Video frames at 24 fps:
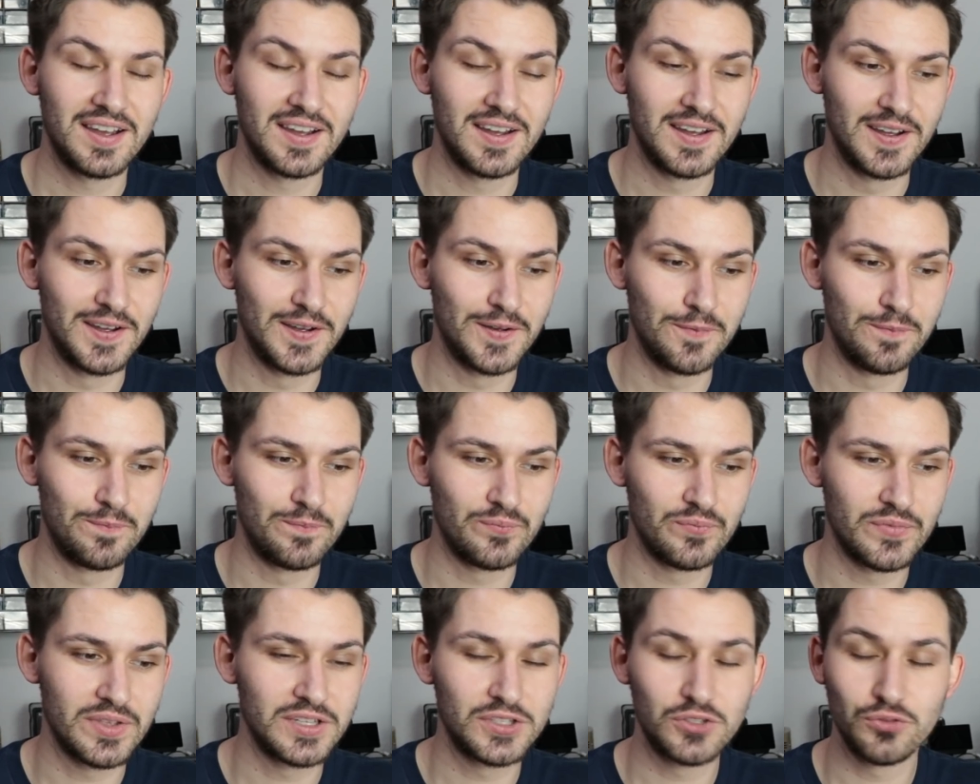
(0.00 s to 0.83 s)

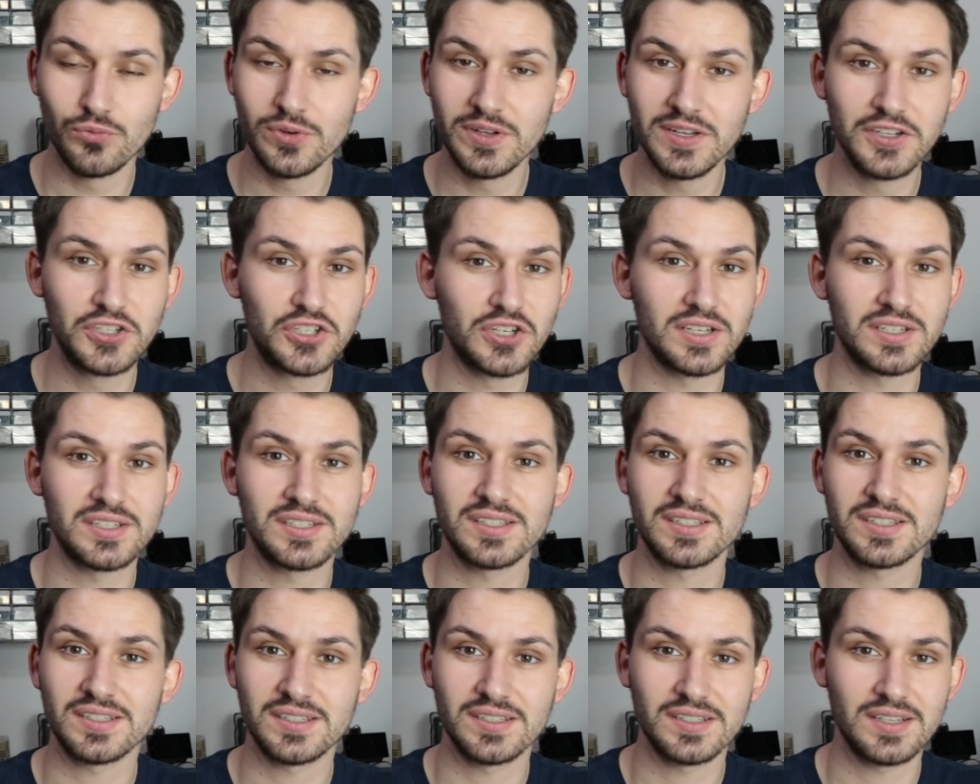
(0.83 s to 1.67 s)
It's really
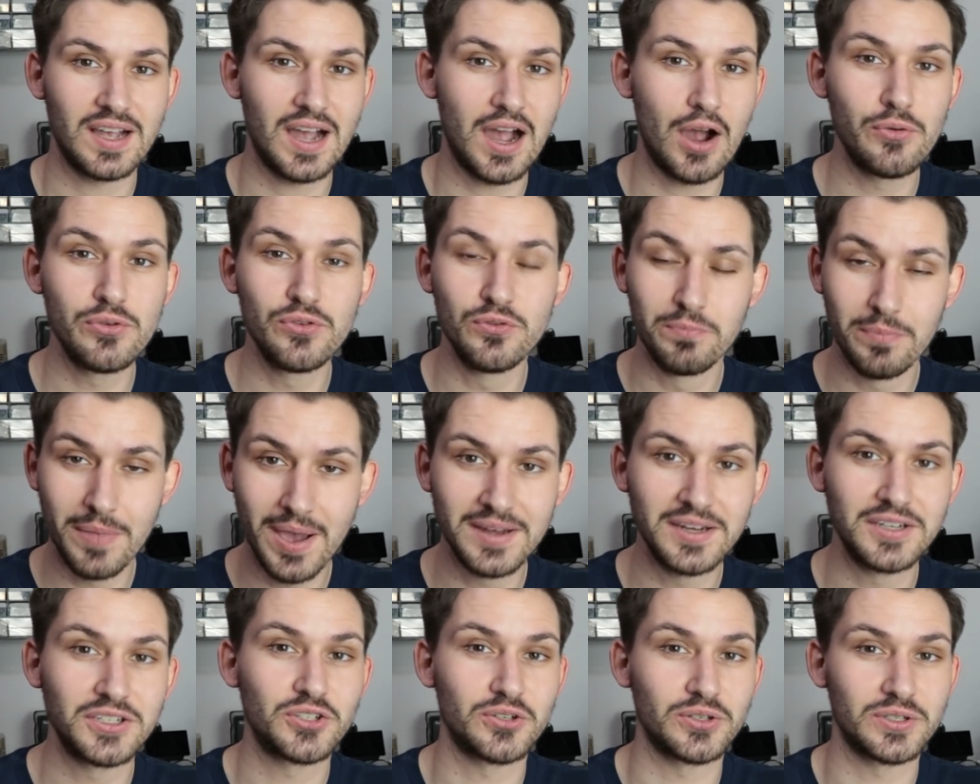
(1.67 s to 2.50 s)
just how you
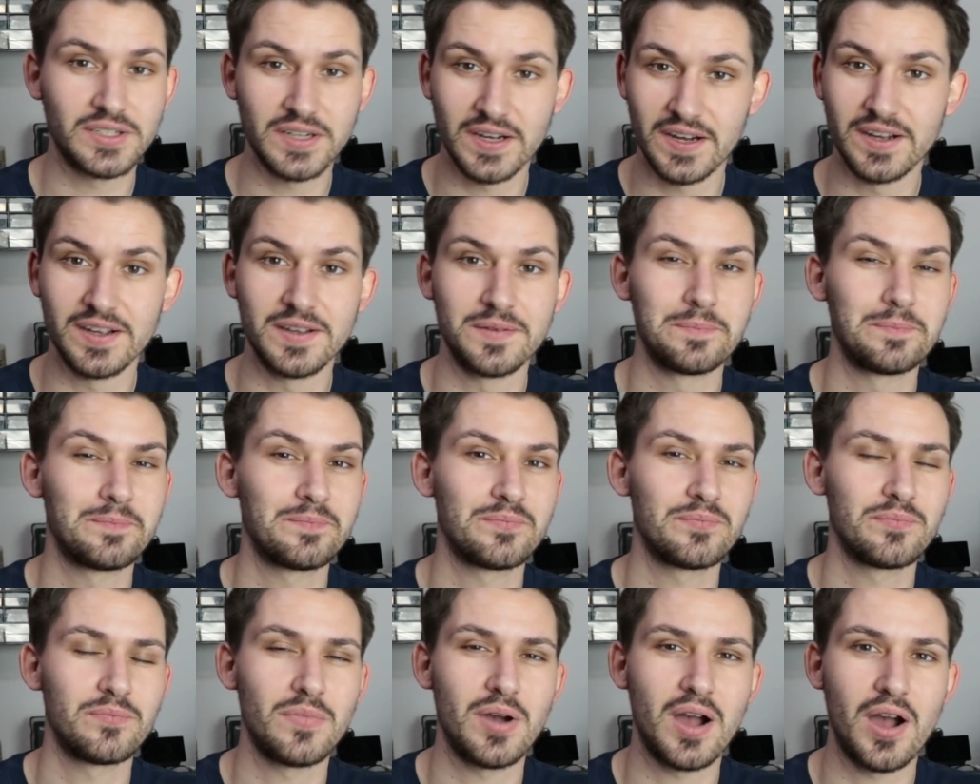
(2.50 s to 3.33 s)
manage your time,
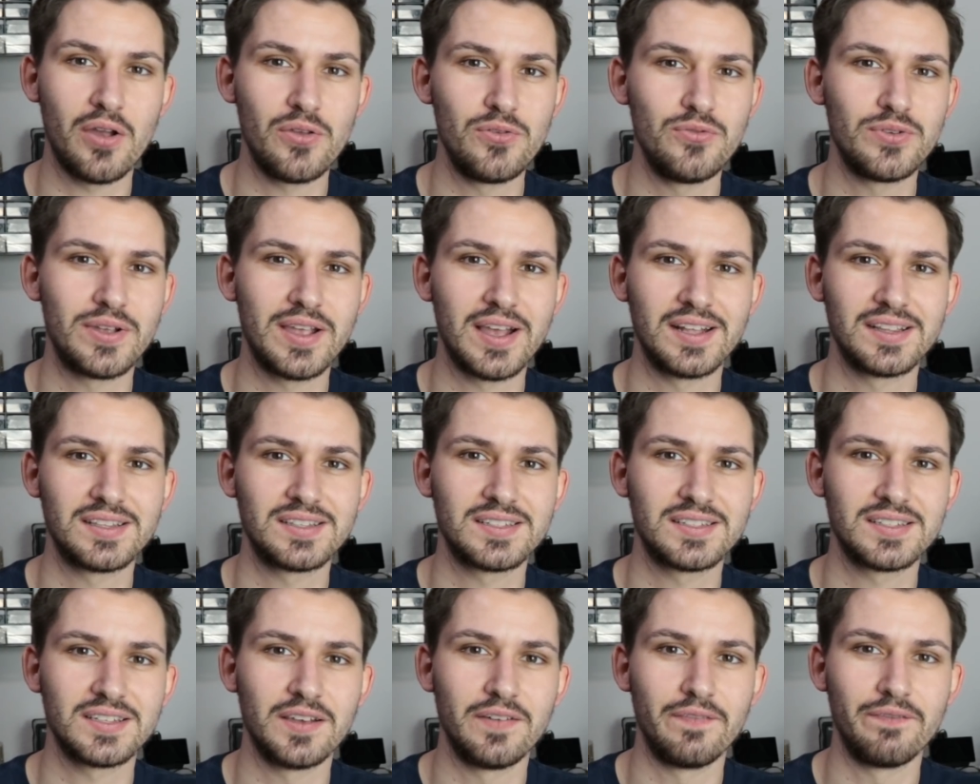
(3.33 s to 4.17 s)
how you
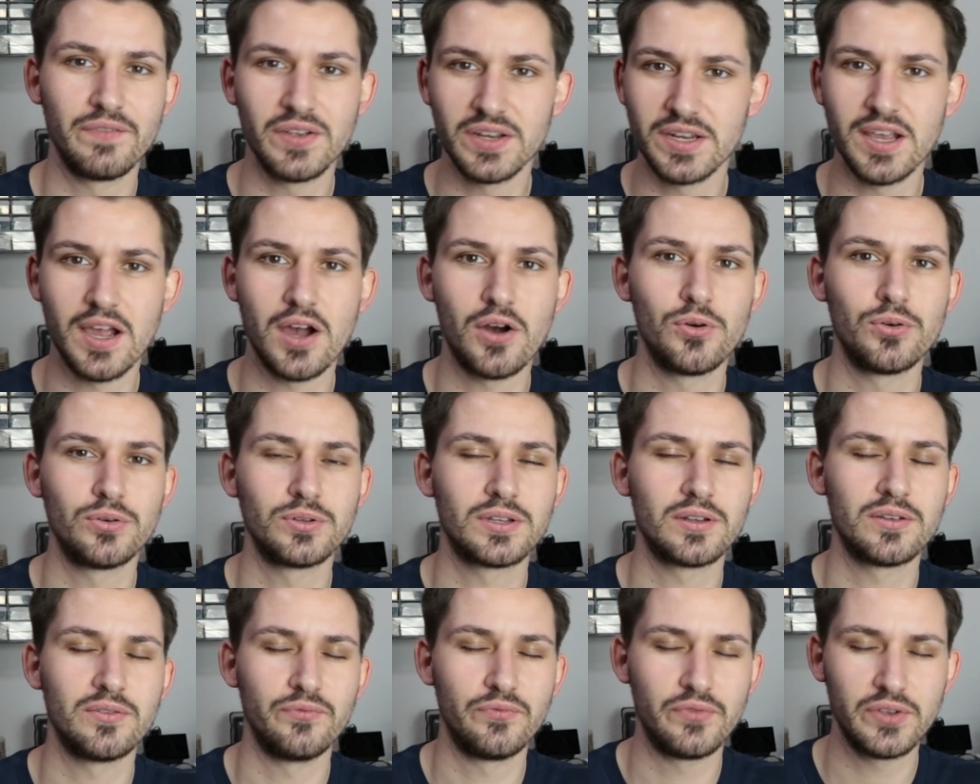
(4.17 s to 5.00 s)
get a
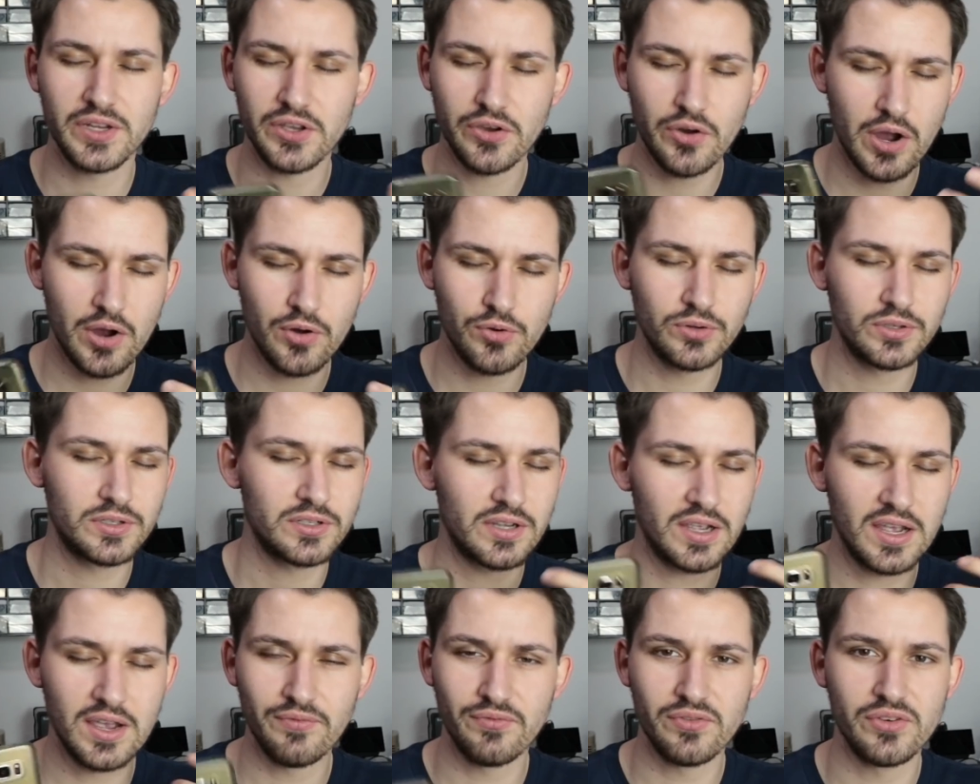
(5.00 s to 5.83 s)
video out
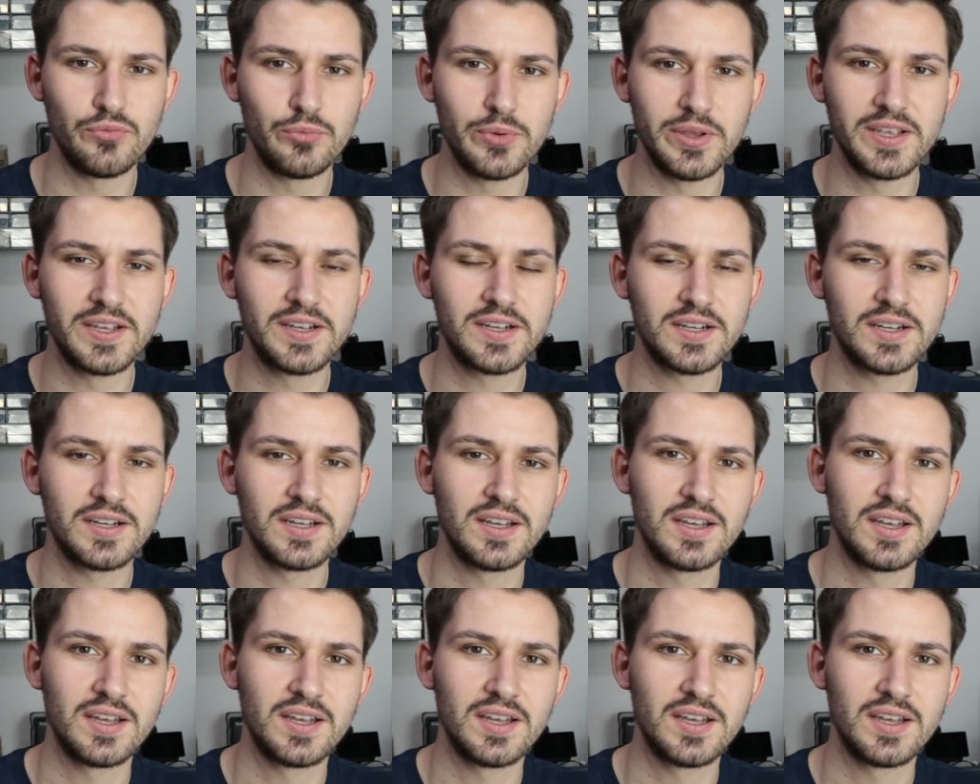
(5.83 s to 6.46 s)
every week,